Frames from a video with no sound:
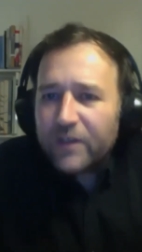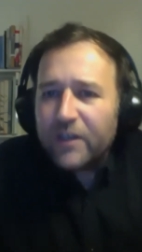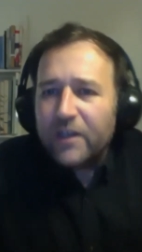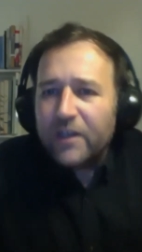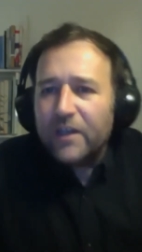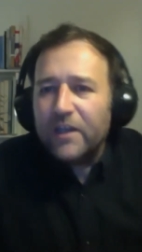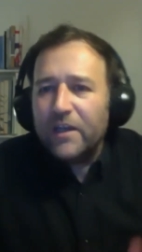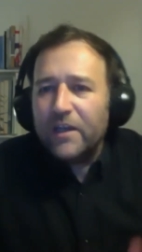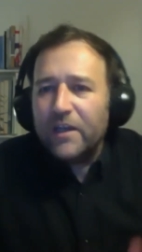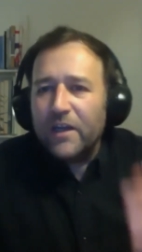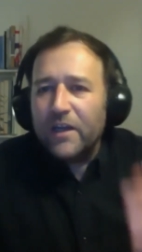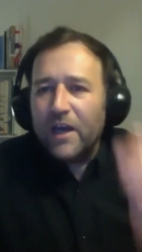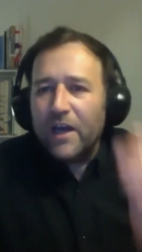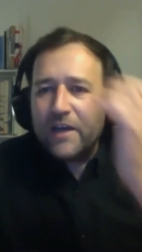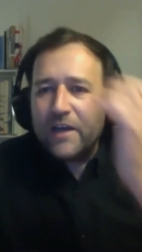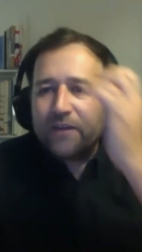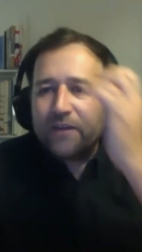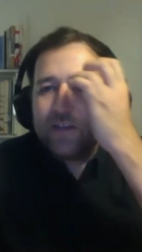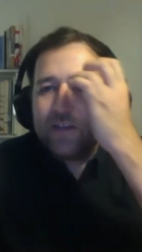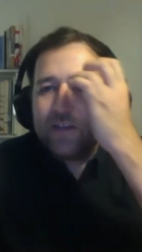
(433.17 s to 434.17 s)
a
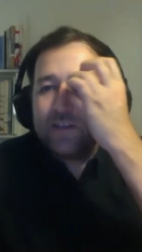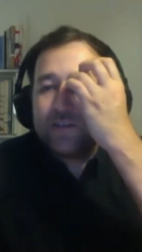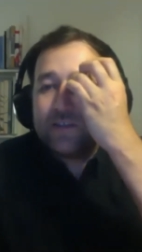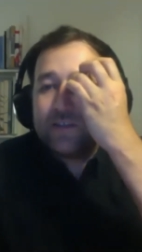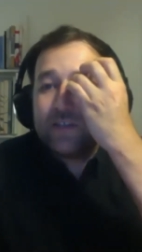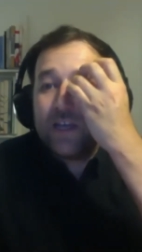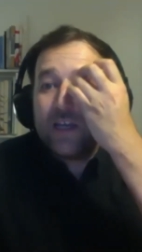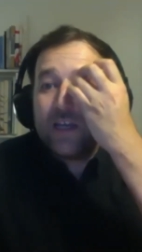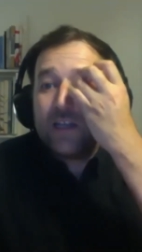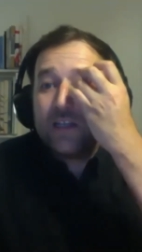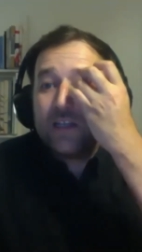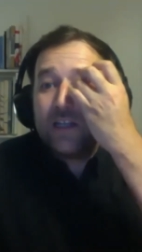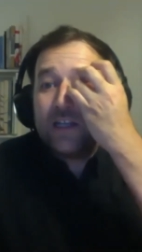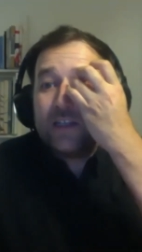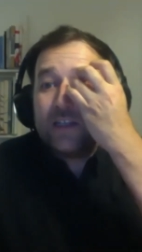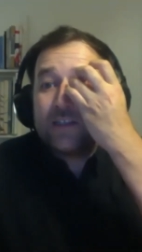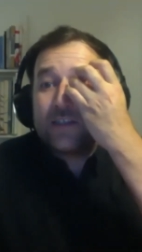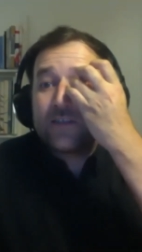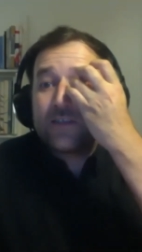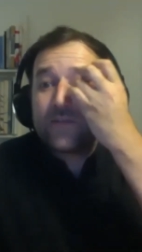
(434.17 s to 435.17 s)
high tensile
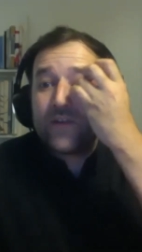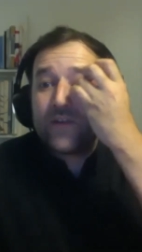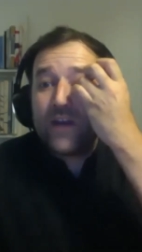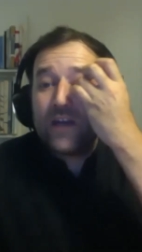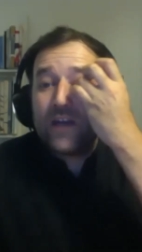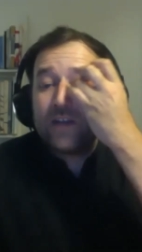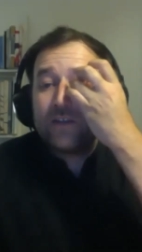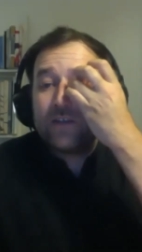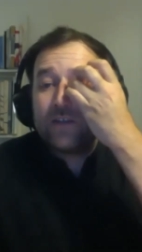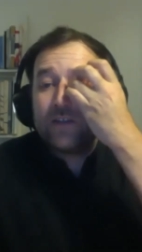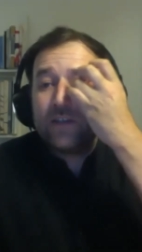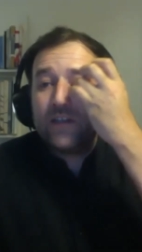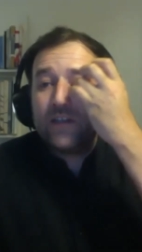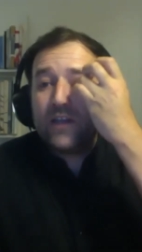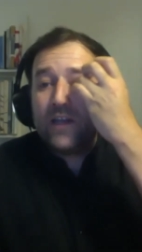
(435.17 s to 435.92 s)
strength